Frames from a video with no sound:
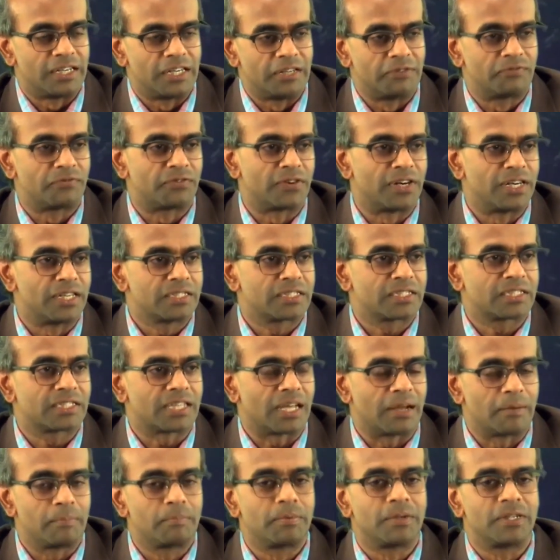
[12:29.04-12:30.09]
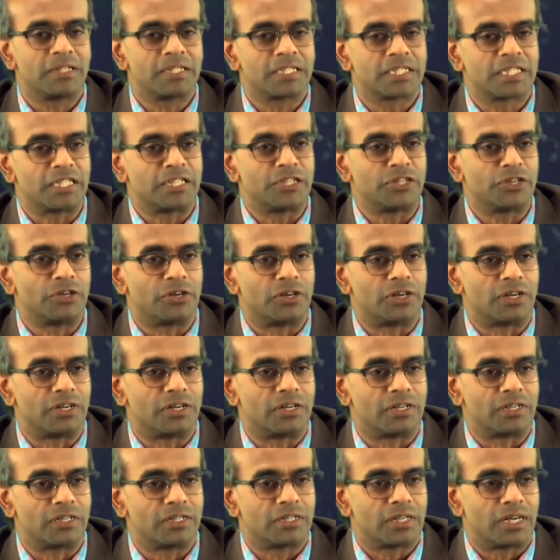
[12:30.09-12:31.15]
different samples in
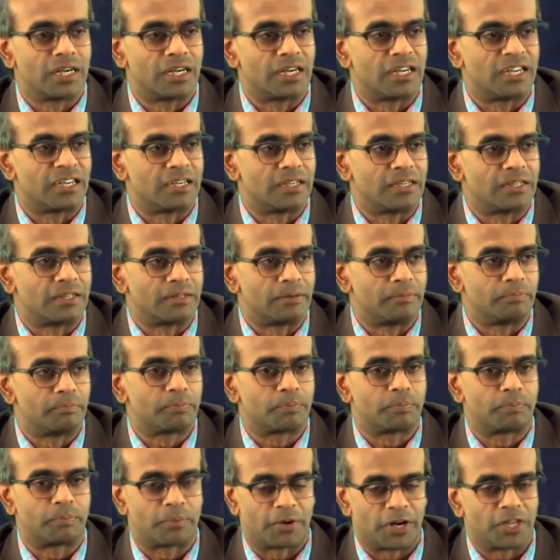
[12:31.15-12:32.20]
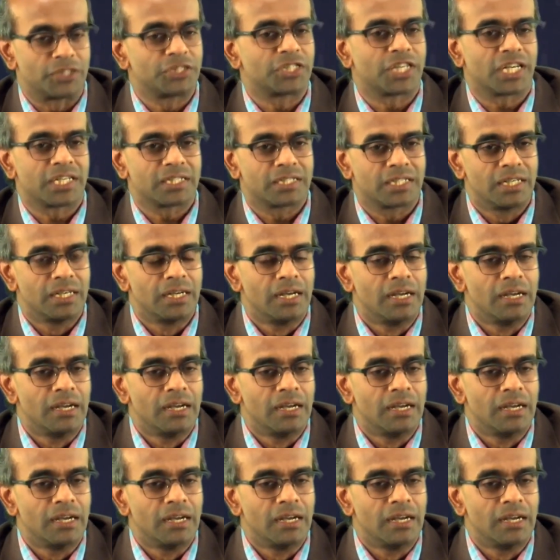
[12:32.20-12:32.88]
your project.